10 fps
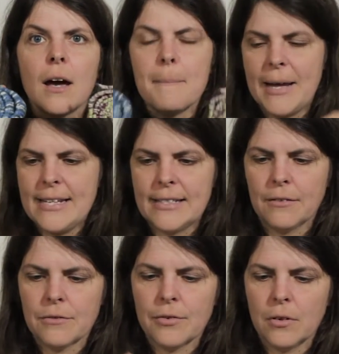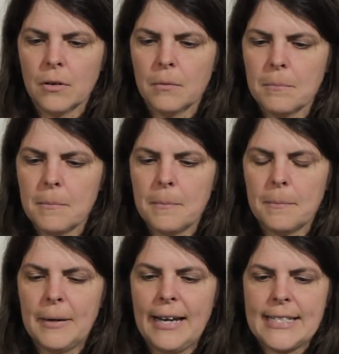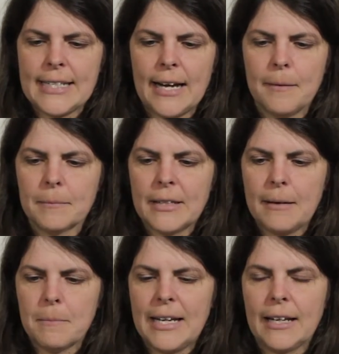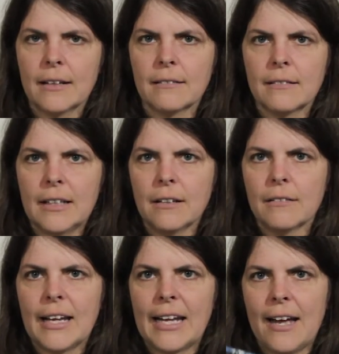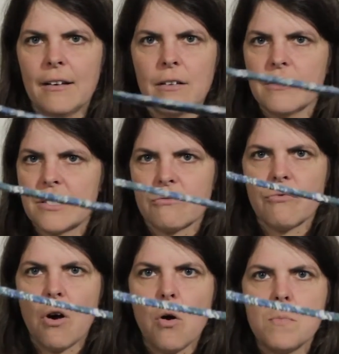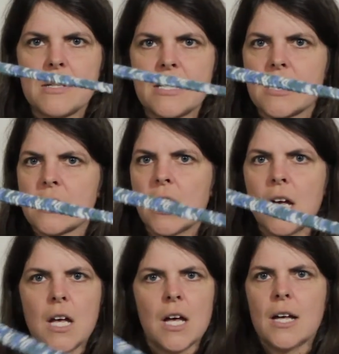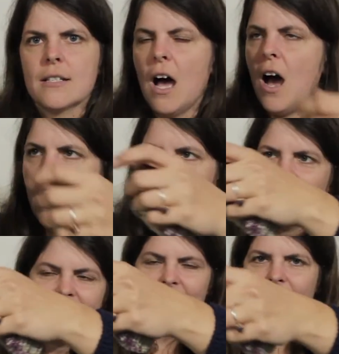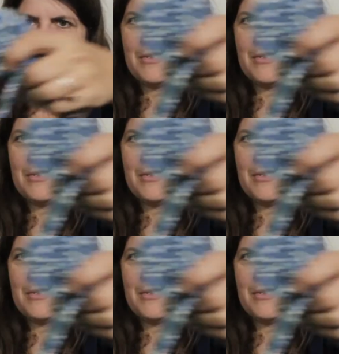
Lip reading: amazing for playtime. They're being, you know, they get used as ropes, as a heart, you know,